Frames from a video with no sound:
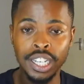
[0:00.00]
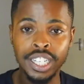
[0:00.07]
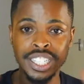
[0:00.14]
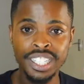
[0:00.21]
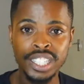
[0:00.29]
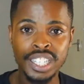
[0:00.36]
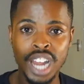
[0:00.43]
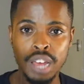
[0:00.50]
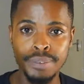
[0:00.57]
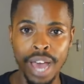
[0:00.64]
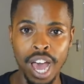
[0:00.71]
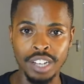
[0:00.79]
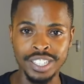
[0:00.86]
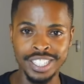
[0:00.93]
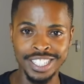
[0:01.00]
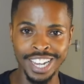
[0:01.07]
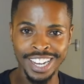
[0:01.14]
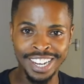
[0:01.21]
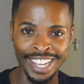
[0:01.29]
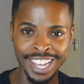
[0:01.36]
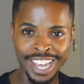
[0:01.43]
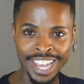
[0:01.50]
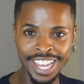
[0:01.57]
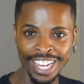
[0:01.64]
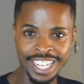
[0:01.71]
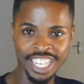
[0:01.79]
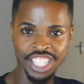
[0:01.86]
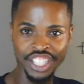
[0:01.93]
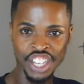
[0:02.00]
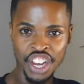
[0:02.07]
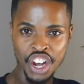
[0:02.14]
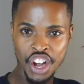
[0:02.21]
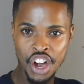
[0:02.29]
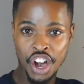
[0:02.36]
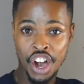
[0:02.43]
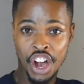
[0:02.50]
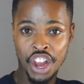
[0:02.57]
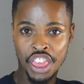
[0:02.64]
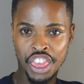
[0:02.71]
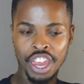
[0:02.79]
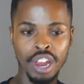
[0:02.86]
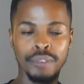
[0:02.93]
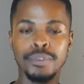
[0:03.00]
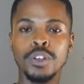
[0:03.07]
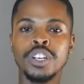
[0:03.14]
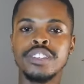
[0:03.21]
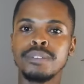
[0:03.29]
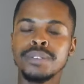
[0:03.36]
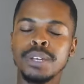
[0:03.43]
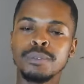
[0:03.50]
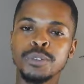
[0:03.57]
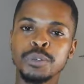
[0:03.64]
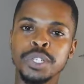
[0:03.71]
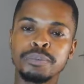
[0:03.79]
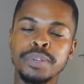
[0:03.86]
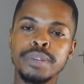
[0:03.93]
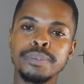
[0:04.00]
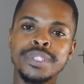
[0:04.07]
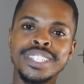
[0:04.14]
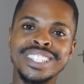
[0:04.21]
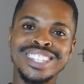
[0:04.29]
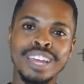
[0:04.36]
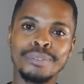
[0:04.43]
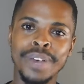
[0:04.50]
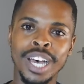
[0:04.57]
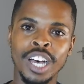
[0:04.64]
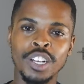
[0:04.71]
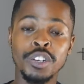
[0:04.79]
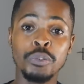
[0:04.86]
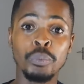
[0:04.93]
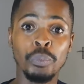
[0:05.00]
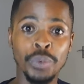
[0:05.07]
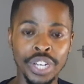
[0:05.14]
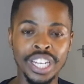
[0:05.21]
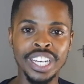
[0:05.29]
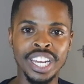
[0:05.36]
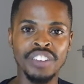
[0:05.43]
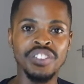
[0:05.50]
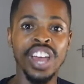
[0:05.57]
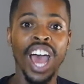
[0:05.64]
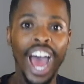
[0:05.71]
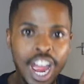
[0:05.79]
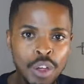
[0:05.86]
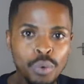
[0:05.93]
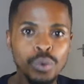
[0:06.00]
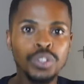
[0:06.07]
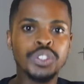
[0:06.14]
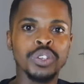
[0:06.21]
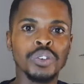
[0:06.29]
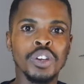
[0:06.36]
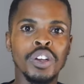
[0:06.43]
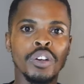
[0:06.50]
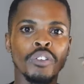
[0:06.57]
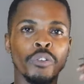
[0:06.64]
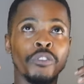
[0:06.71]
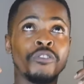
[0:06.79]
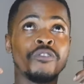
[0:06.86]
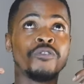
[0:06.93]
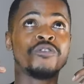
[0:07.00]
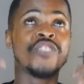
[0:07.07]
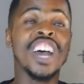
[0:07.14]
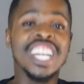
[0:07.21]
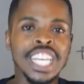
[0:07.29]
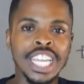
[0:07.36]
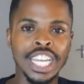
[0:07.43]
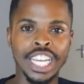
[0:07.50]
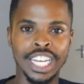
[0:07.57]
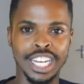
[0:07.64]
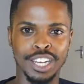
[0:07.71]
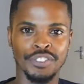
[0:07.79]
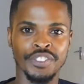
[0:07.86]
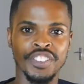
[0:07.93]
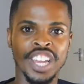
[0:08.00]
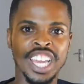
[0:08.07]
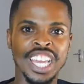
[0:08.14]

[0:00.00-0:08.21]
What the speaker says: snap out, darling. It is Earth. Because sometimes when people snap out, weirdly enough, I also, funny enough,